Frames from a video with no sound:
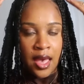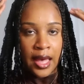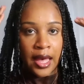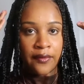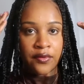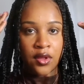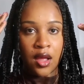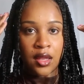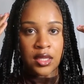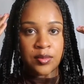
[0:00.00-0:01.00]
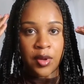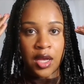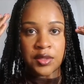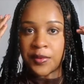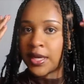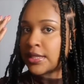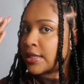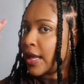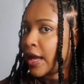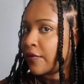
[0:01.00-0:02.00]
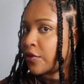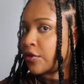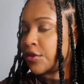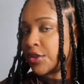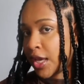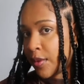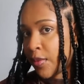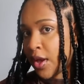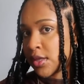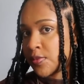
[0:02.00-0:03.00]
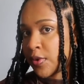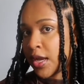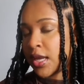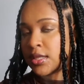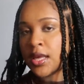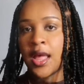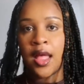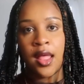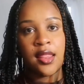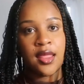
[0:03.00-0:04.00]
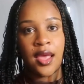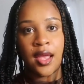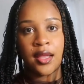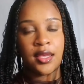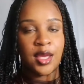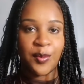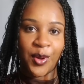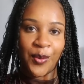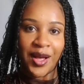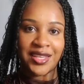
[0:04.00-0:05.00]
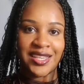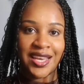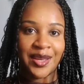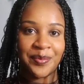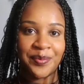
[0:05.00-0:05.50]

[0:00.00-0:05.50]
half knotless box braids and half crochet box braids, then keep on watching.